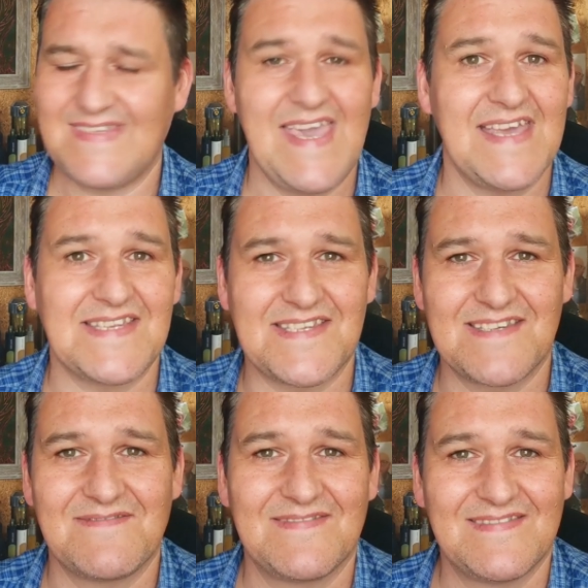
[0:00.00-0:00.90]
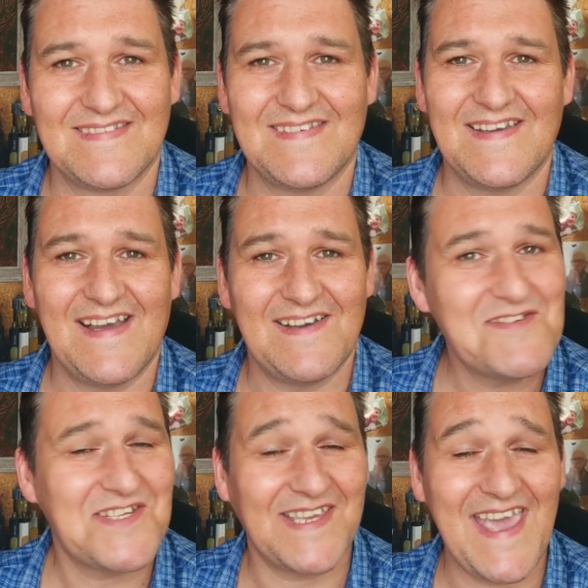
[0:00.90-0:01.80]
Yes.
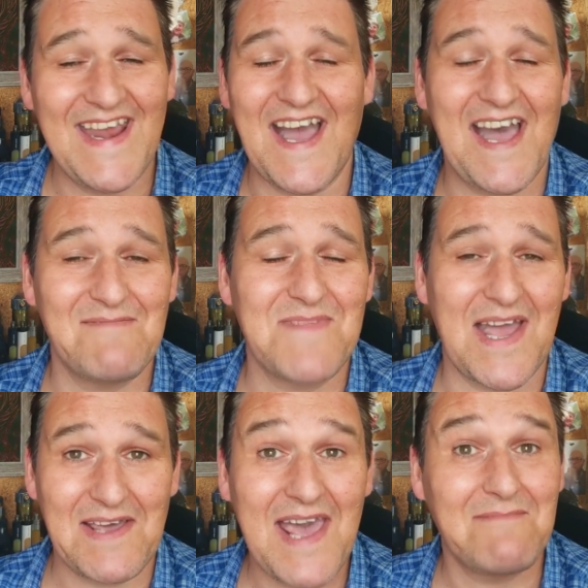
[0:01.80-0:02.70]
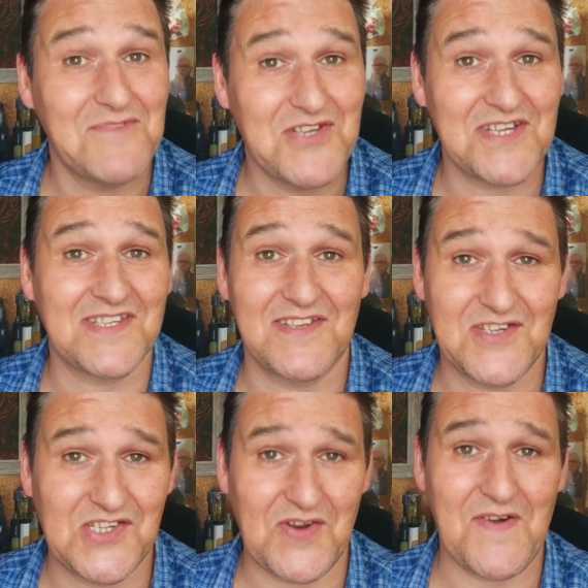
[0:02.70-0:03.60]
Once again, I am just
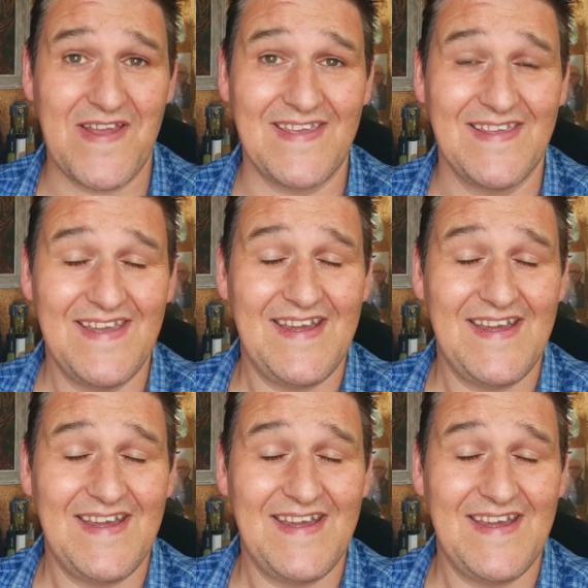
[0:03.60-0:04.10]
sorry